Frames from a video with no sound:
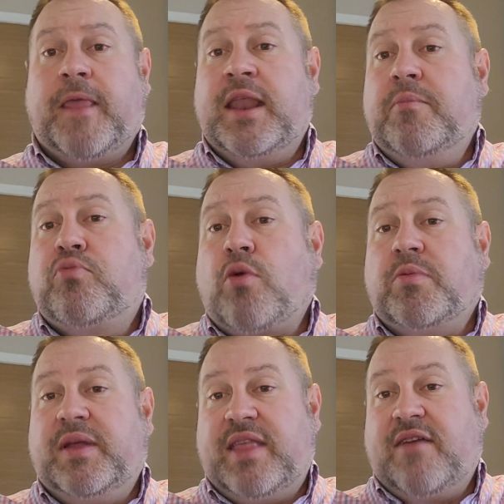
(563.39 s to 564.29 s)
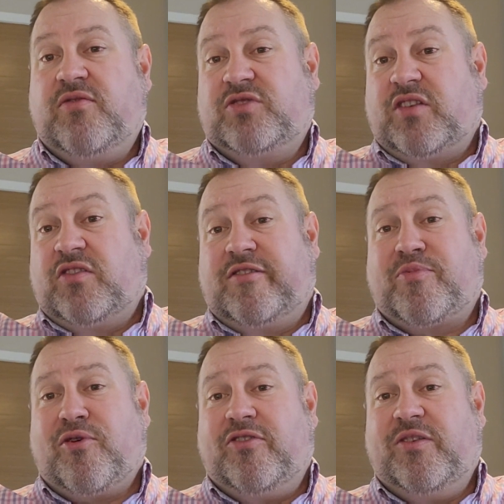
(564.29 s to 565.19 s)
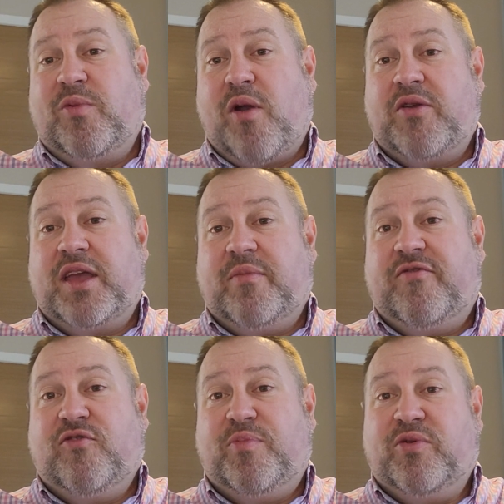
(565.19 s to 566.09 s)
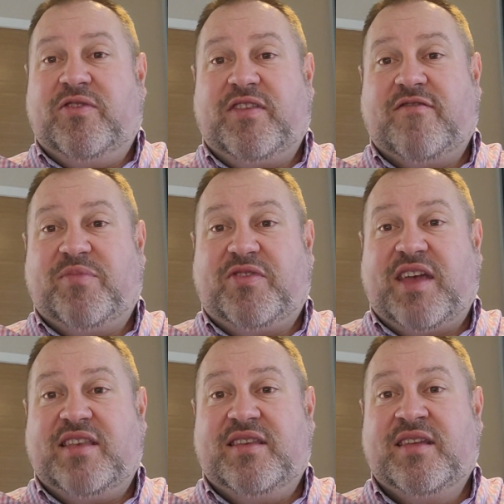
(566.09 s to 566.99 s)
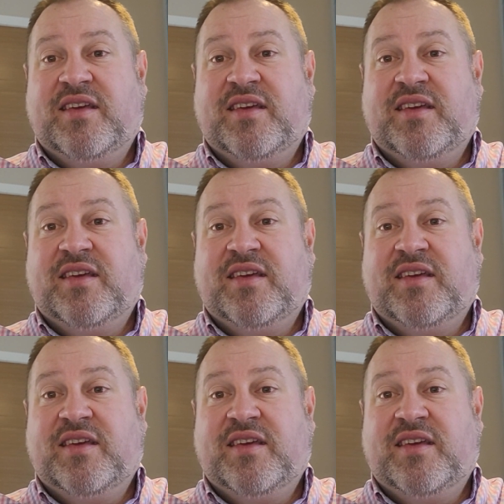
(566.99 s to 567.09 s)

And it probably therefore doesn't surprise you we're only up 4.7%